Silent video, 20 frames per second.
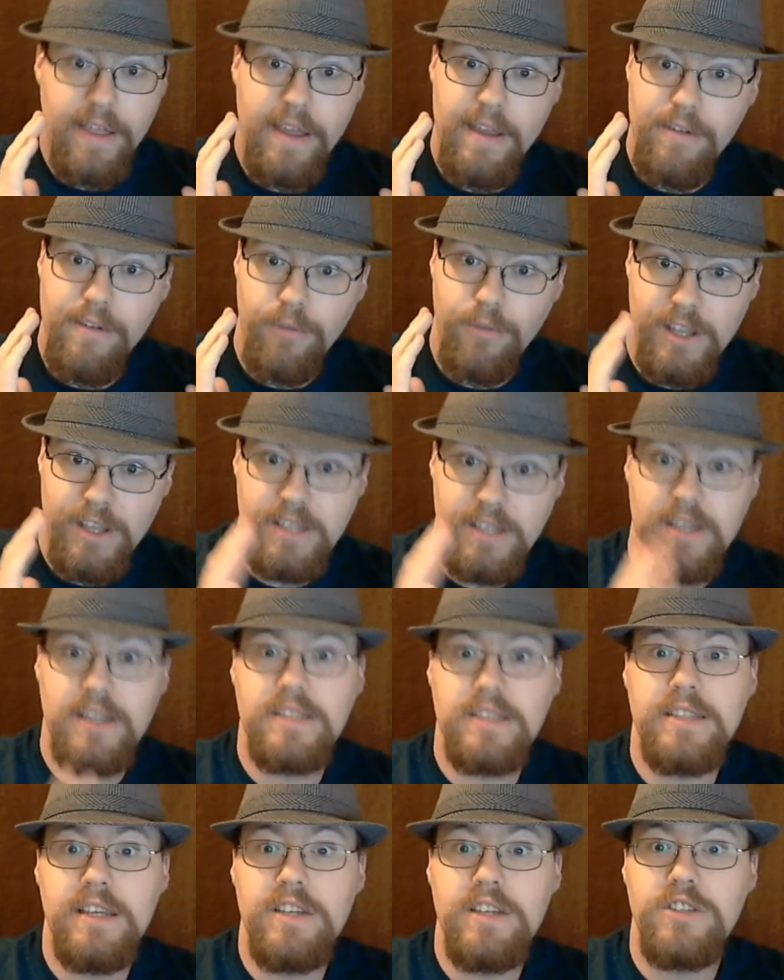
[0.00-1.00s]
if we can
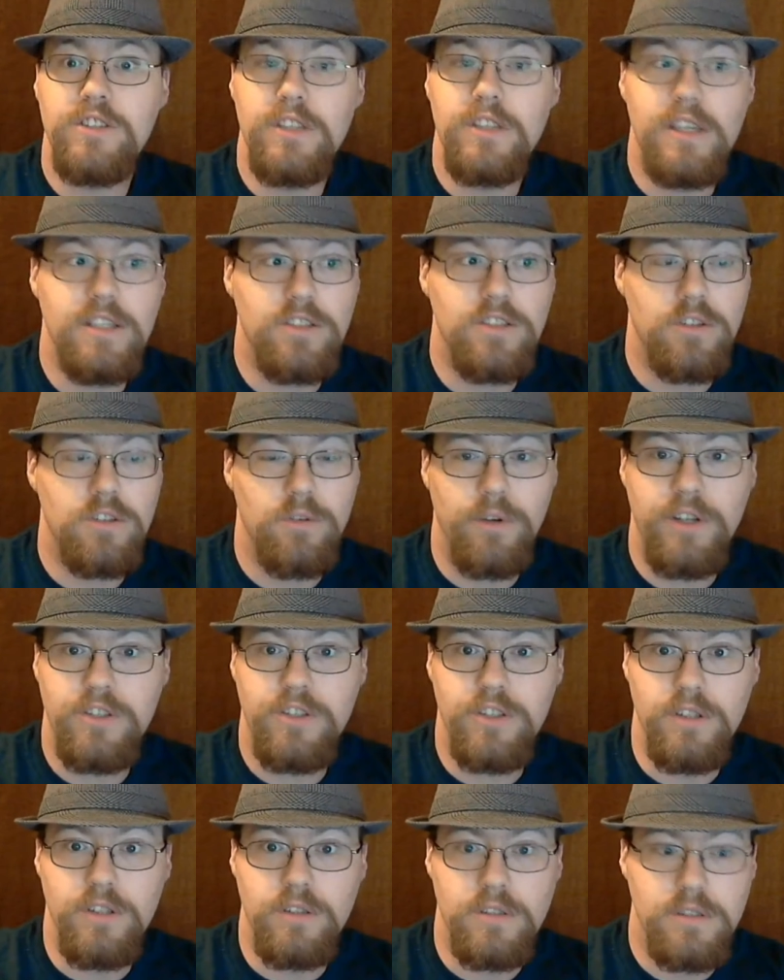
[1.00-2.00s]
teach these
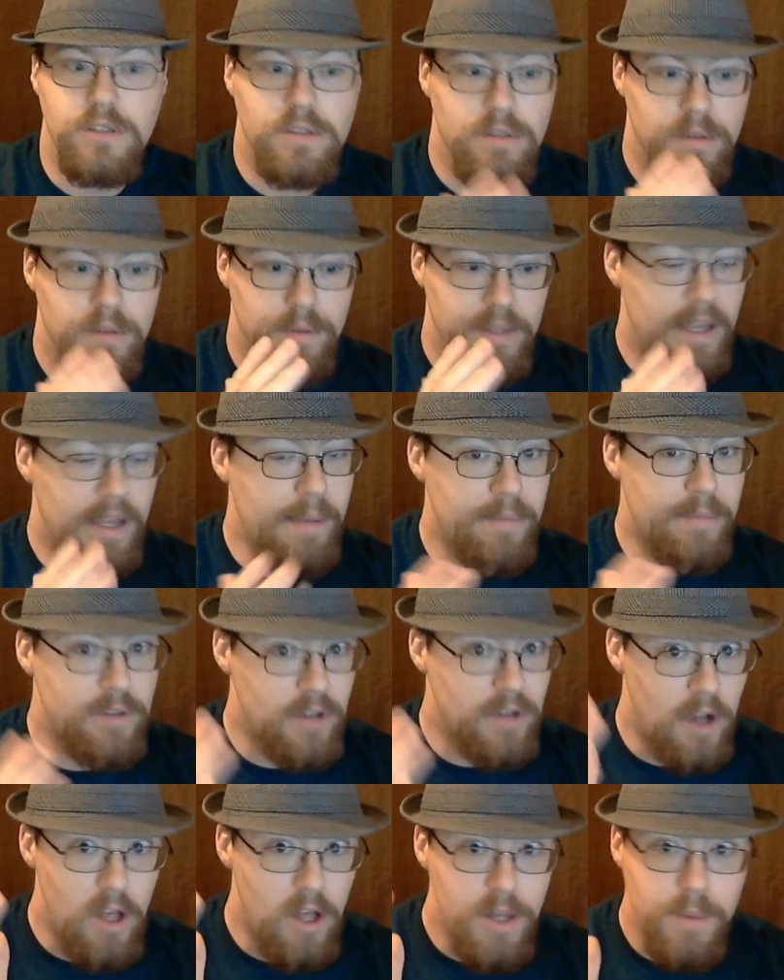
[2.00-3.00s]
creatures, I'm
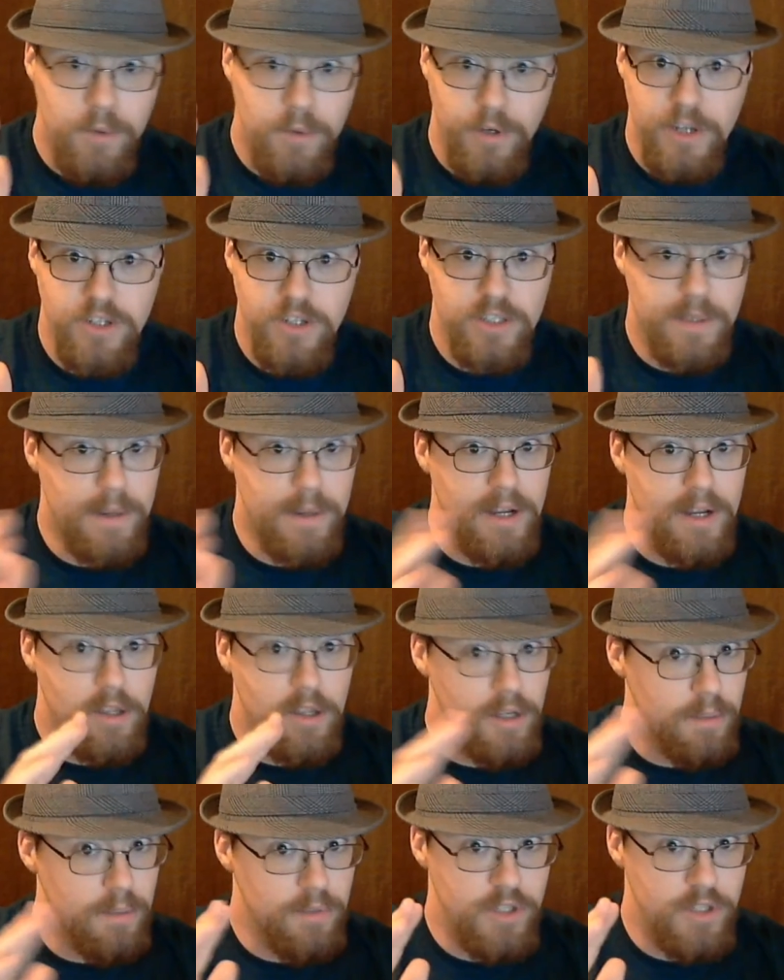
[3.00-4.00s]
calling them creatures, I'm not
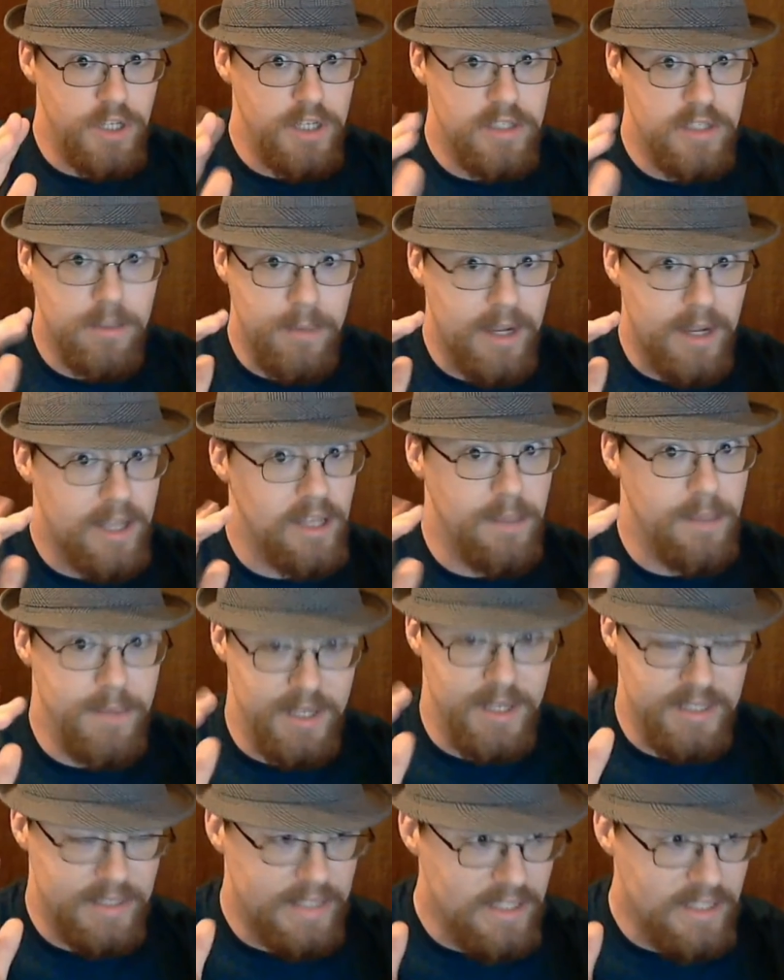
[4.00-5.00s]
calling them machines, I'm not calling them
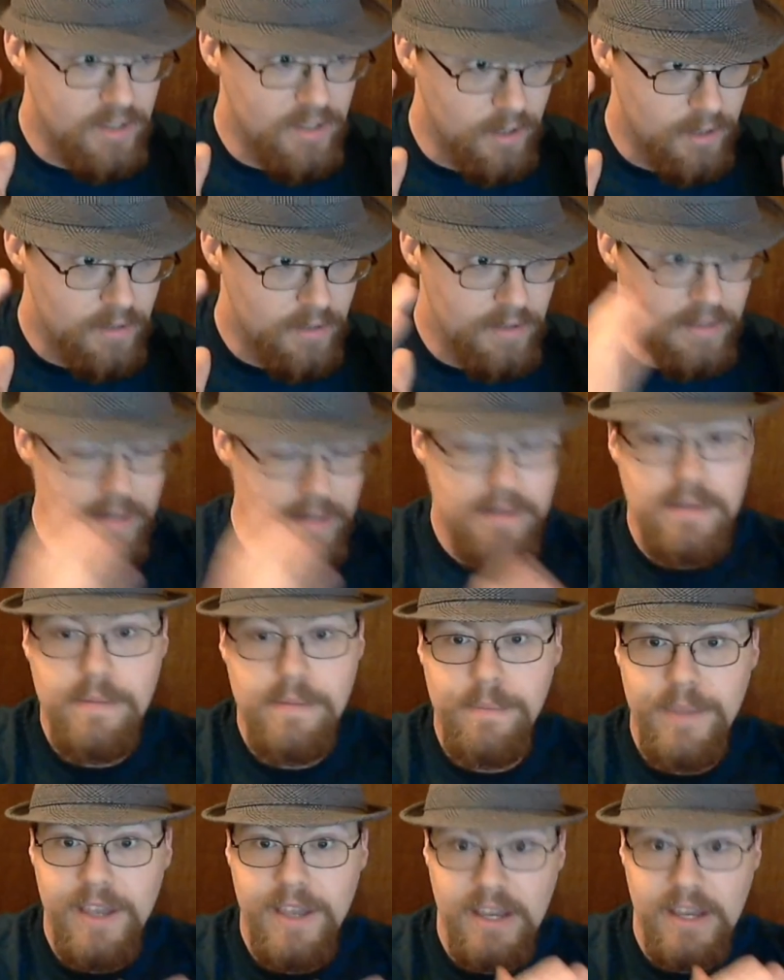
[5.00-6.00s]
it's. These are,
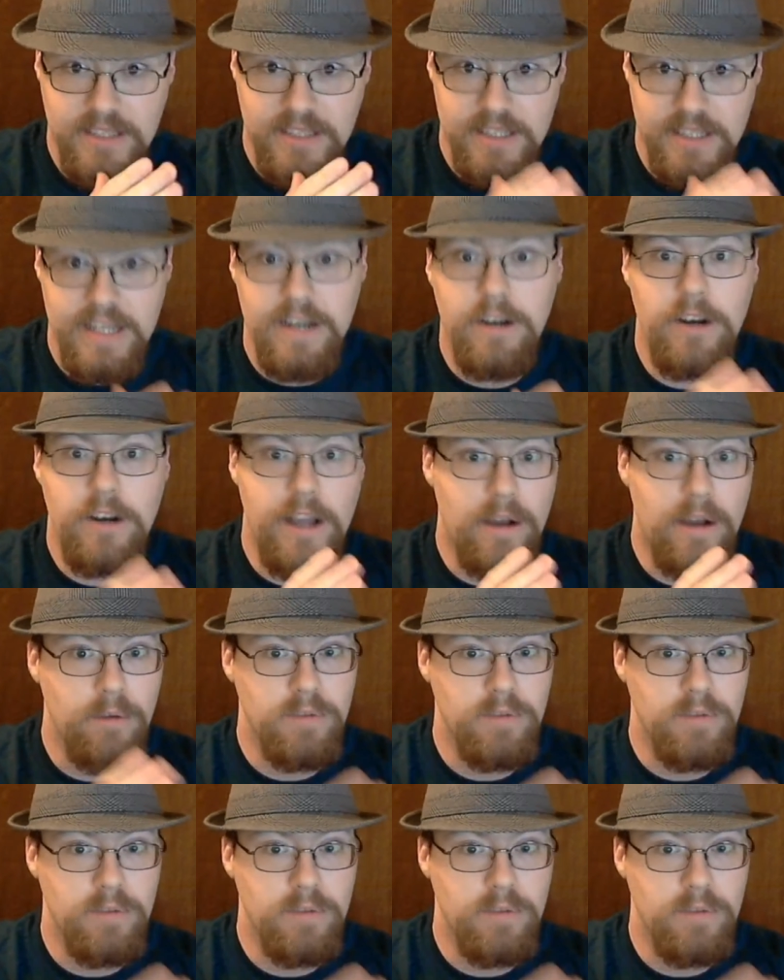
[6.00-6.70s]
because they are now